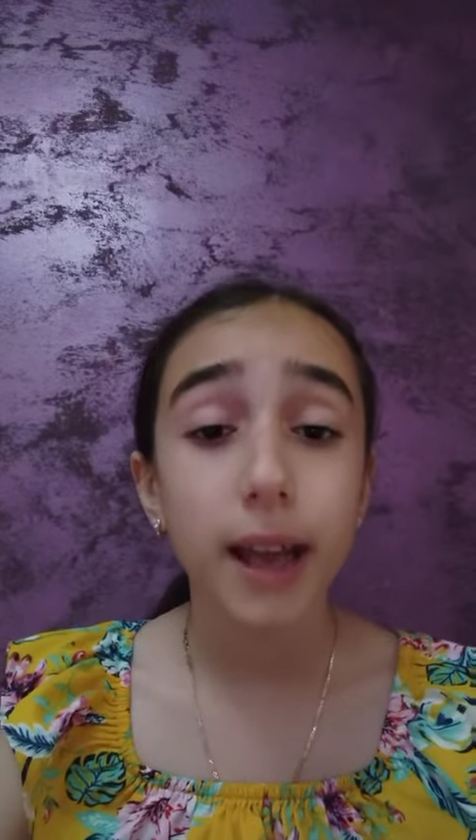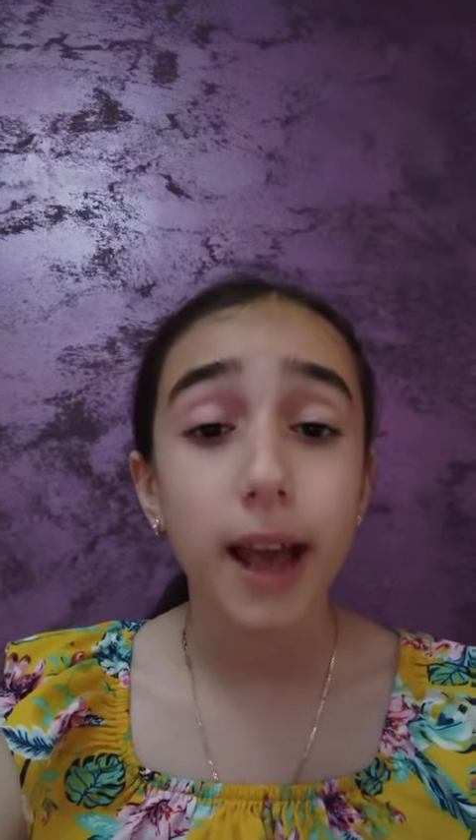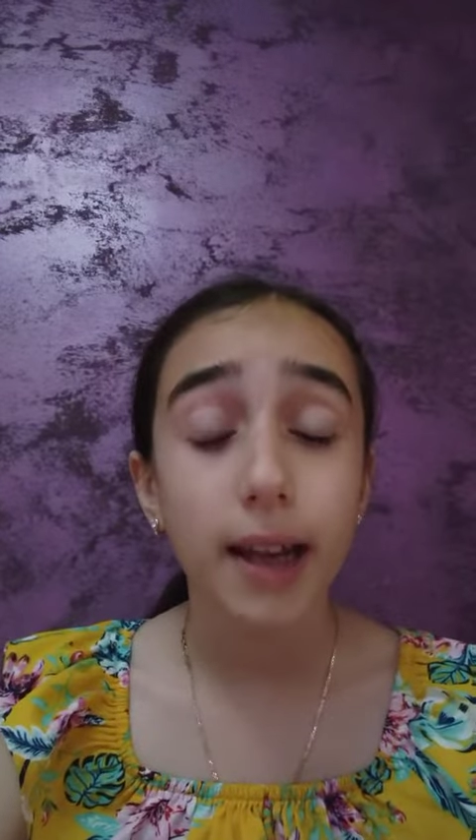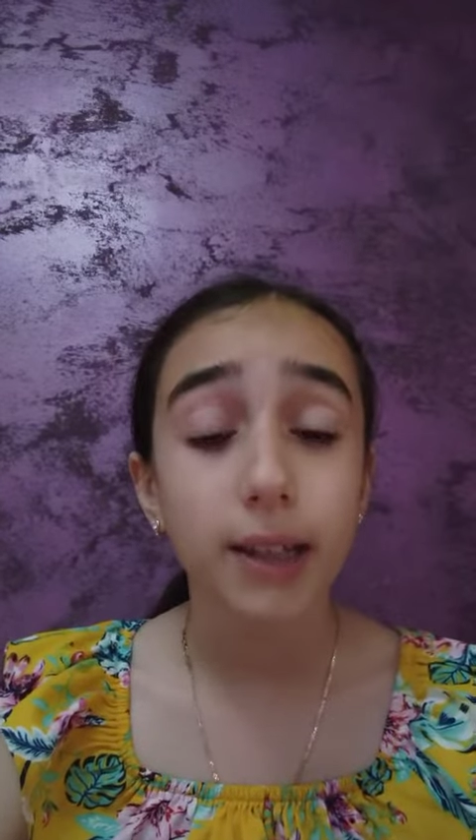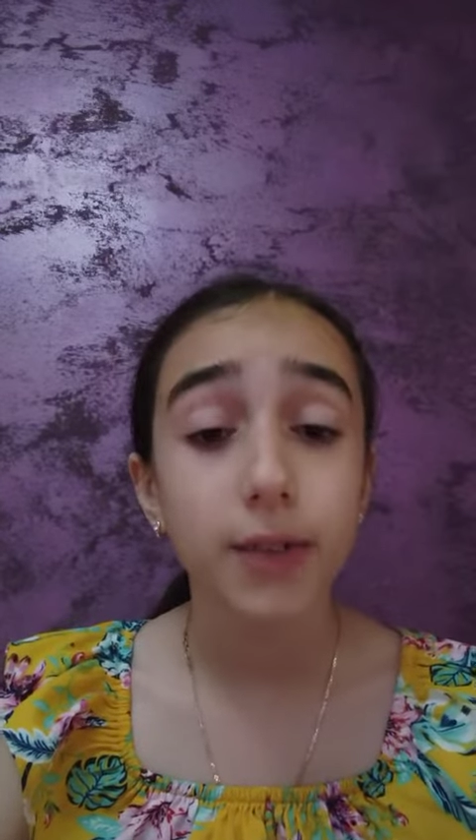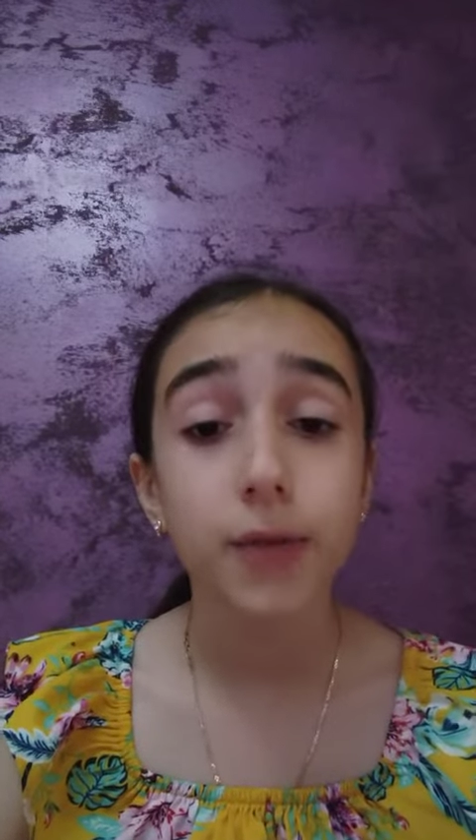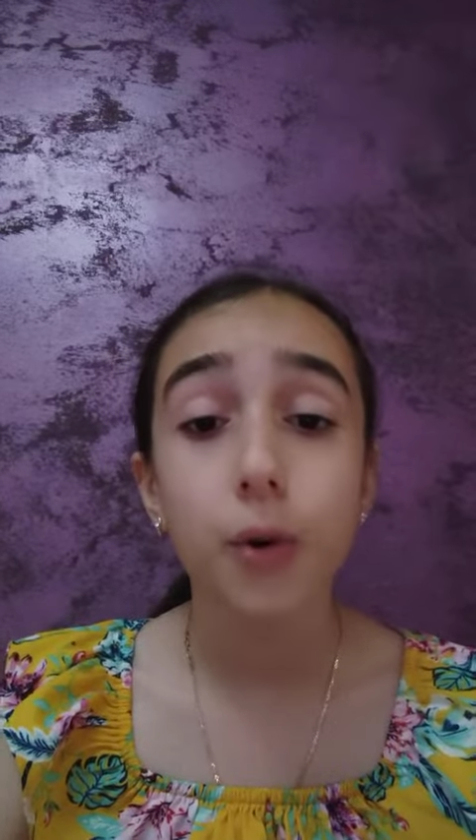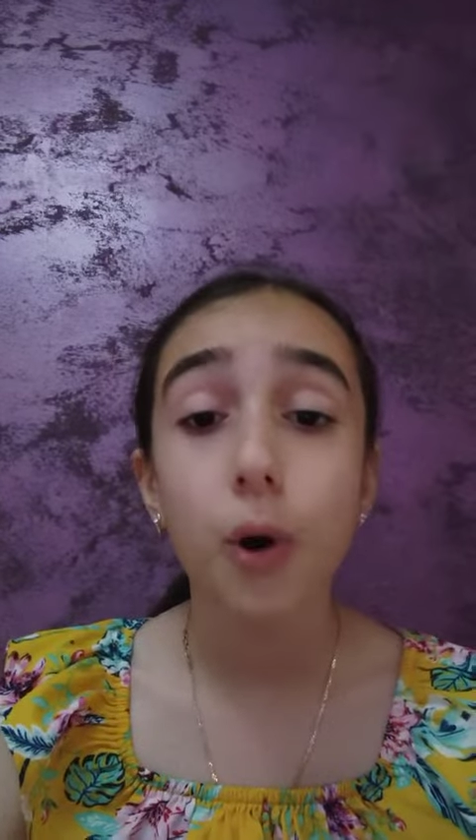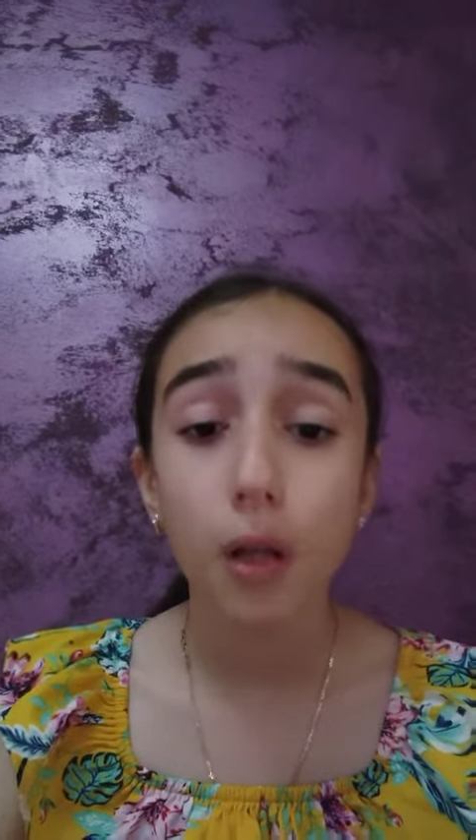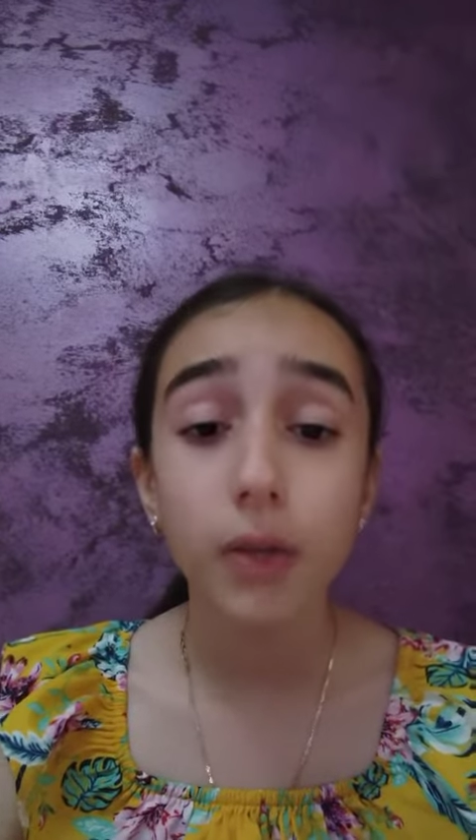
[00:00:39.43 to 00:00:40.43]
active
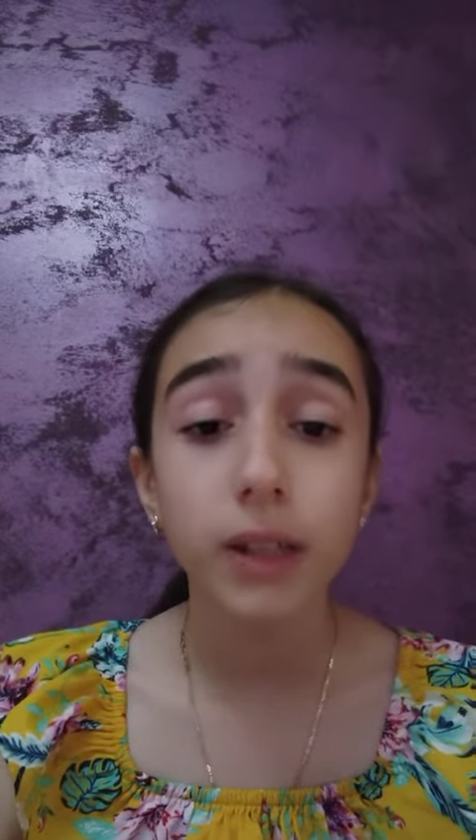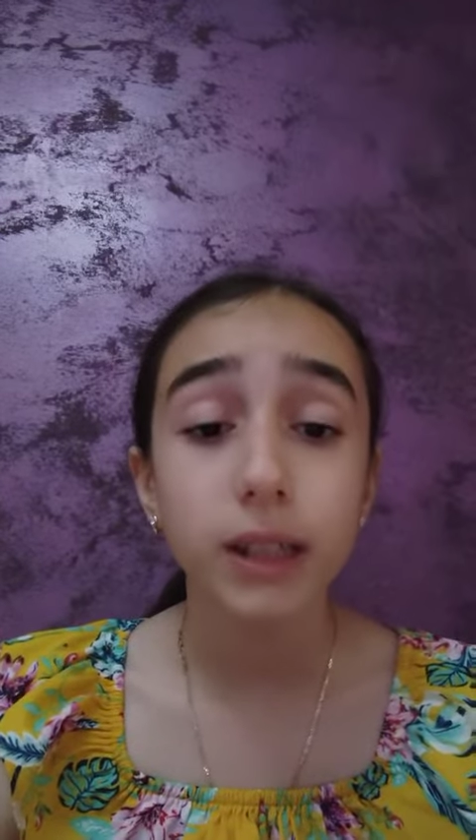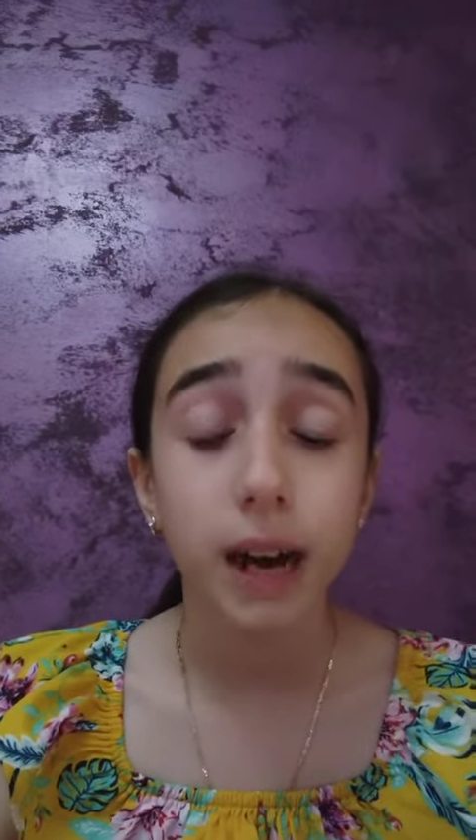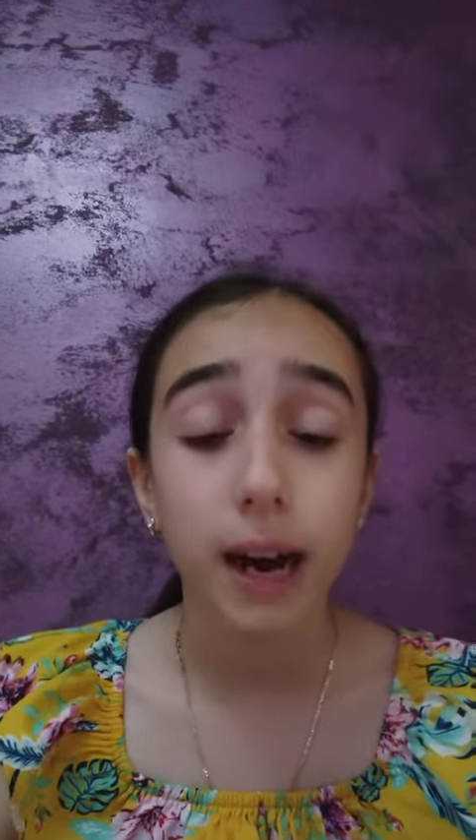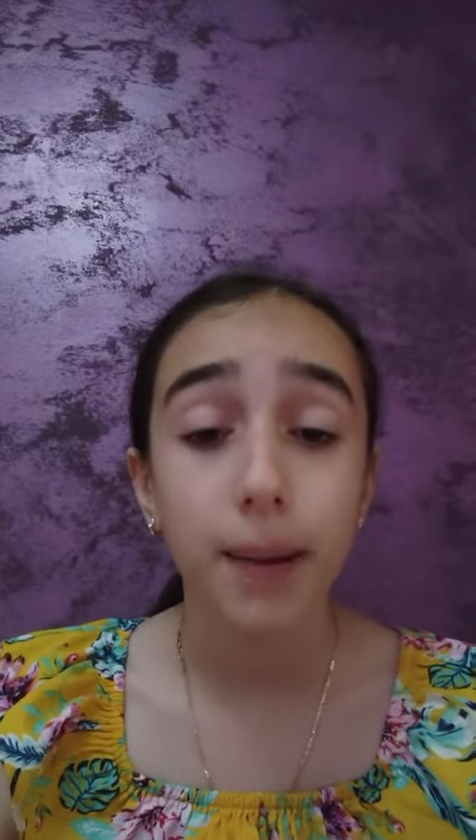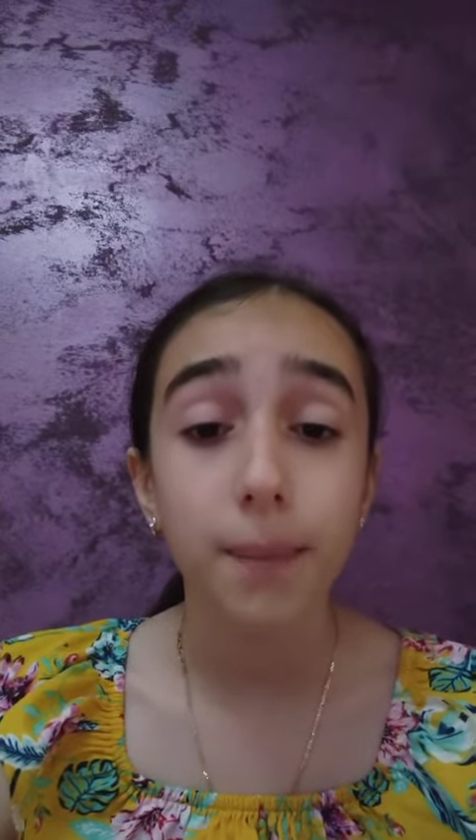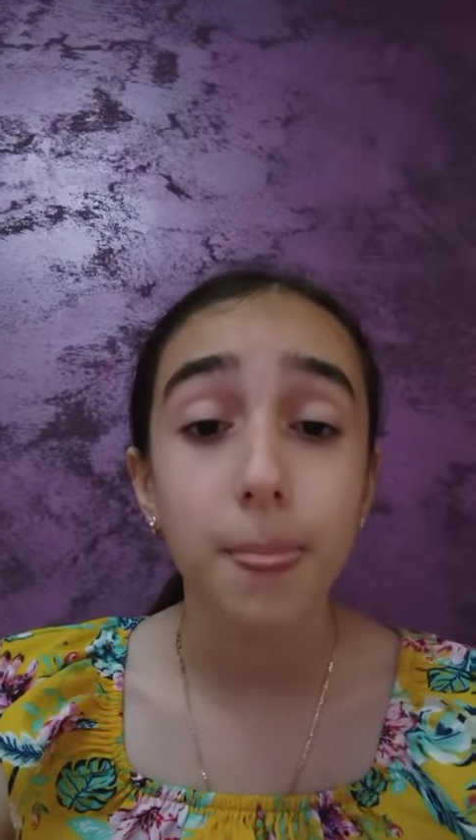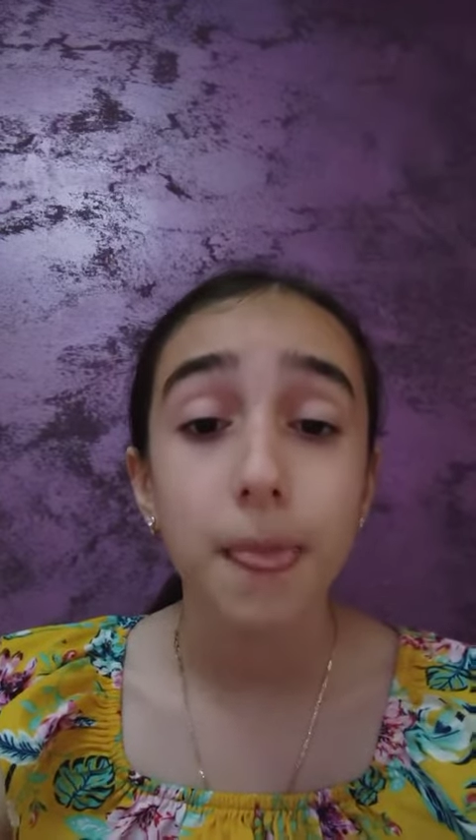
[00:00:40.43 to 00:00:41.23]
all the time,